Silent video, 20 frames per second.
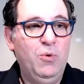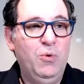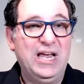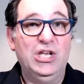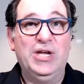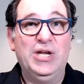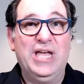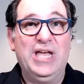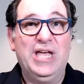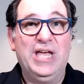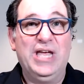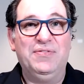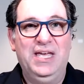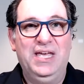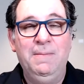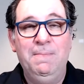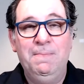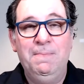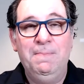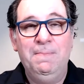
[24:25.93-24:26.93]
where I could look at
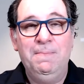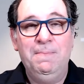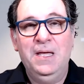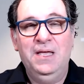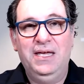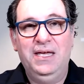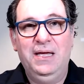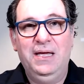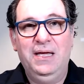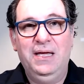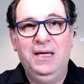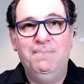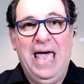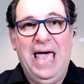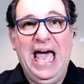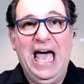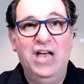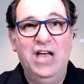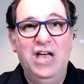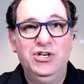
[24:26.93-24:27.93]
the the
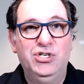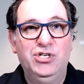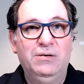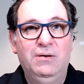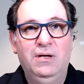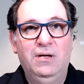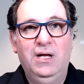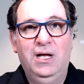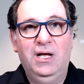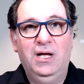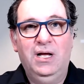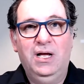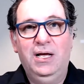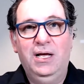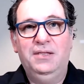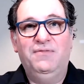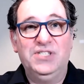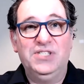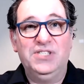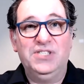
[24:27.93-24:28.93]
badge,
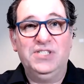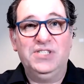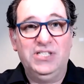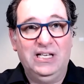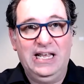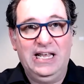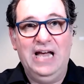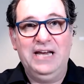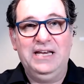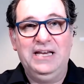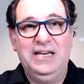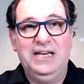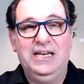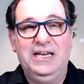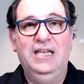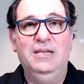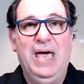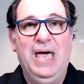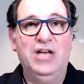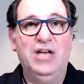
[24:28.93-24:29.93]
uh, the facility I
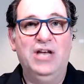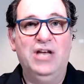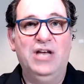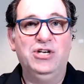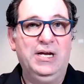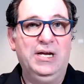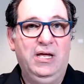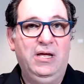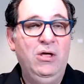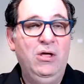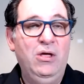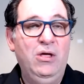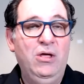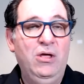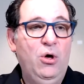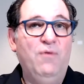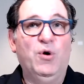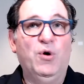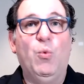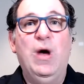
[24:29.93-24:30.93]
D, and the badge I D
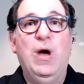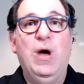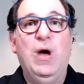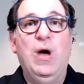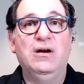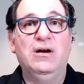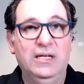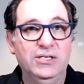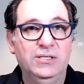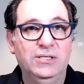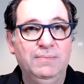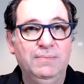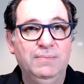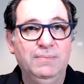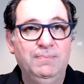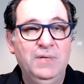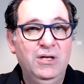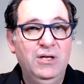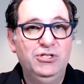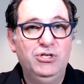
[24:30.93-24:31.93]
over
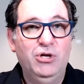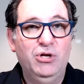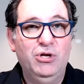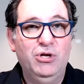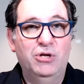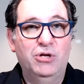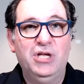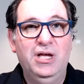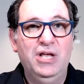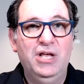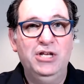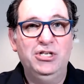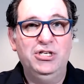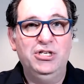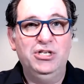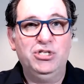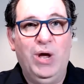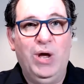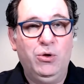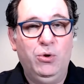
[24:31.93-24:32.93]
wireless. So it's, it's
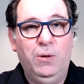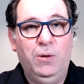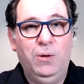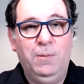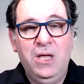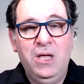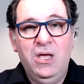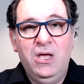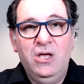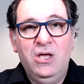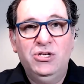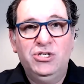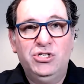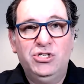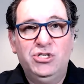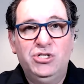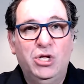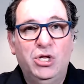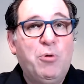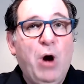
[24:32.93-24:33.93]
quite cool.
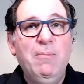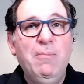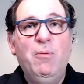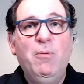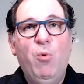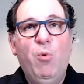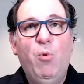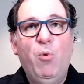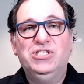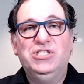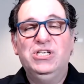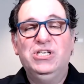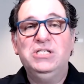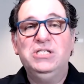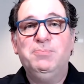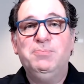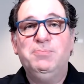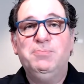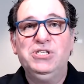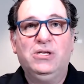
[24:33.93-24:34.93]
So the problem was
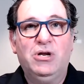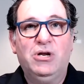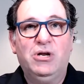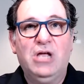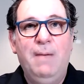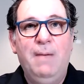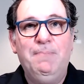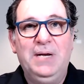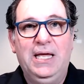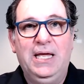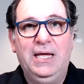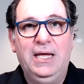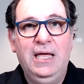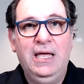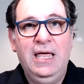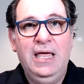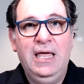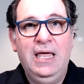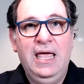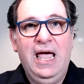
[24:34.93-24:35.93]
this particular
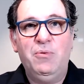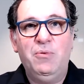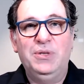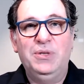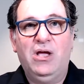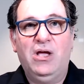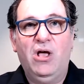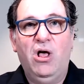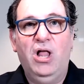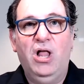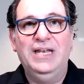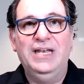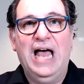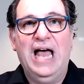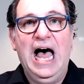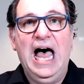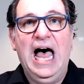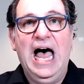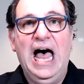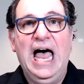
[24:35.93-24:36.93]
company had what they call
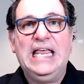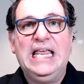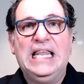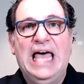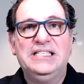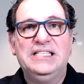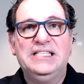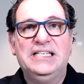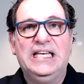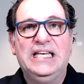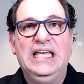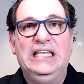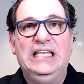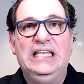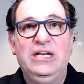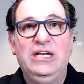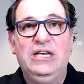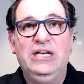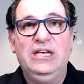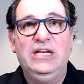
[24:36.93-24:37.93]
an I-class
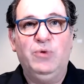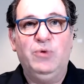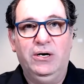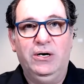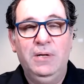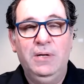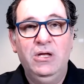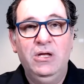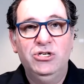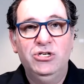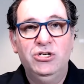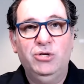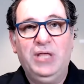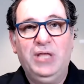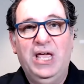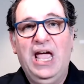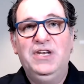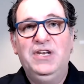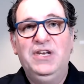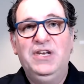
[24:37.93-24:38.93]
elite reader. So
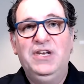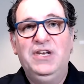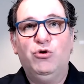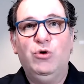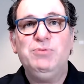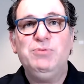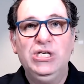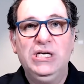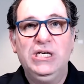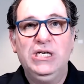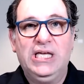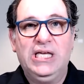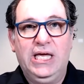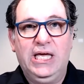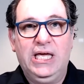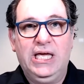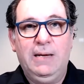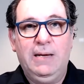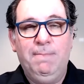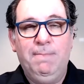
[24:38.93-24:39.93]
they have an encryption
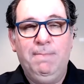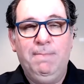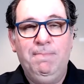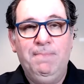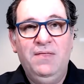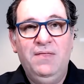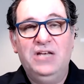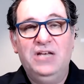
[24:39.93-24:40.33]
key